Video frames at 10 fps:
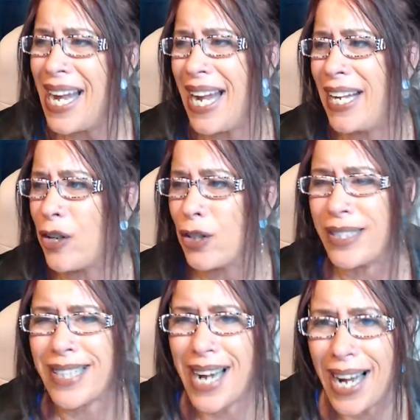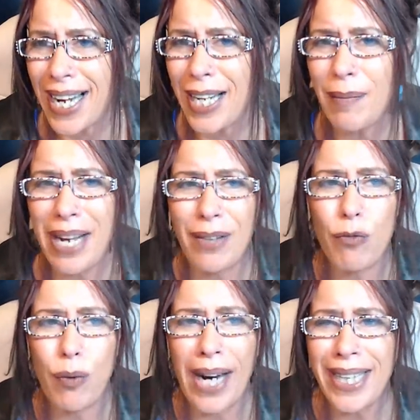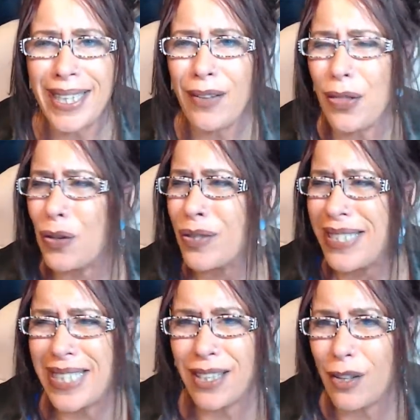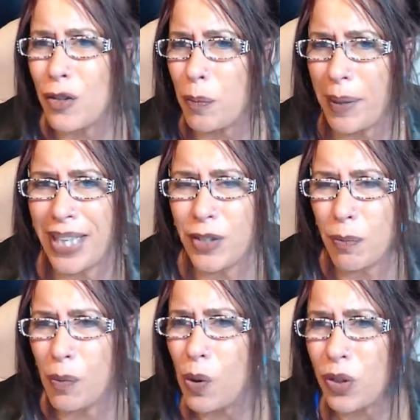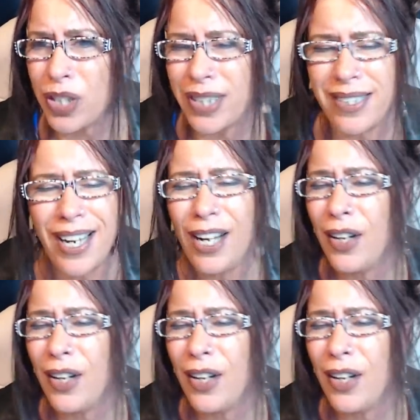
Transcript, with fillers: and her time and writing 1,300 page motions.